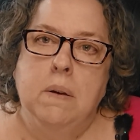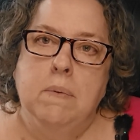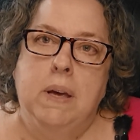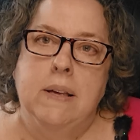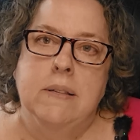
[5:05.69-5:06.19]

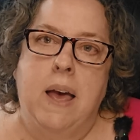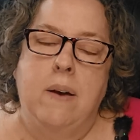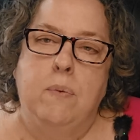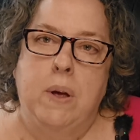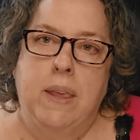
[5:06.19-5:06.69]
because I
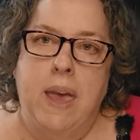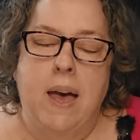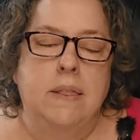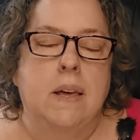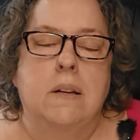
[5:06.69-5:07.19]
have one
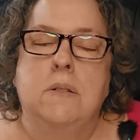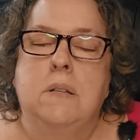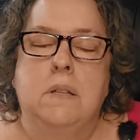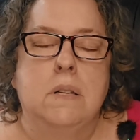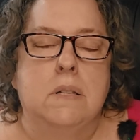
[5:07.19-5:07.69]
cat that
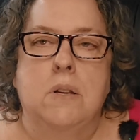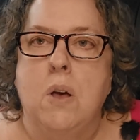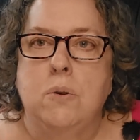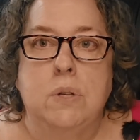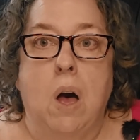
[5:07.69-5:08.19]
just
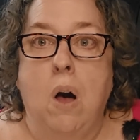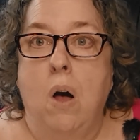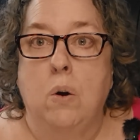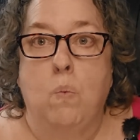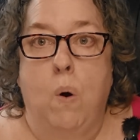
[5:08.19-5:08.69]
goes
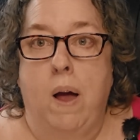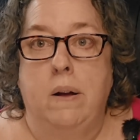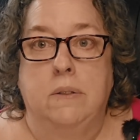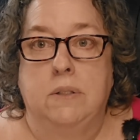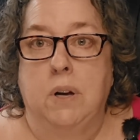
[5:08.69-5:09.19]
hog
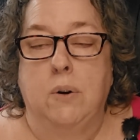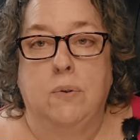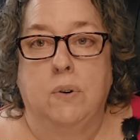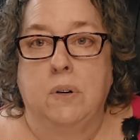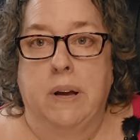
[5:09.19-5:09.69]
wild
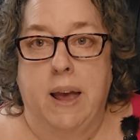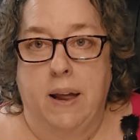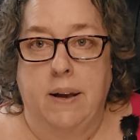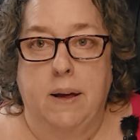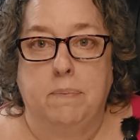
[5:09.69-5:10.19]
over
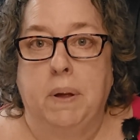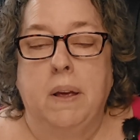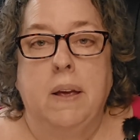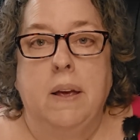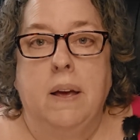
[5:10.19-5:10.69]
catnip.
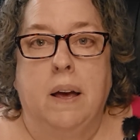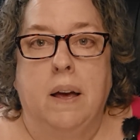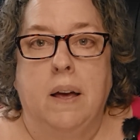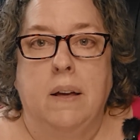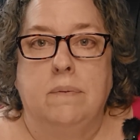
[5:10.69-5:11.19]

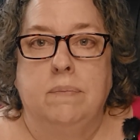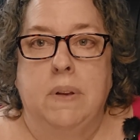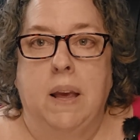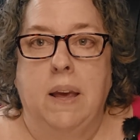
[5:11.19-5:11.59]
And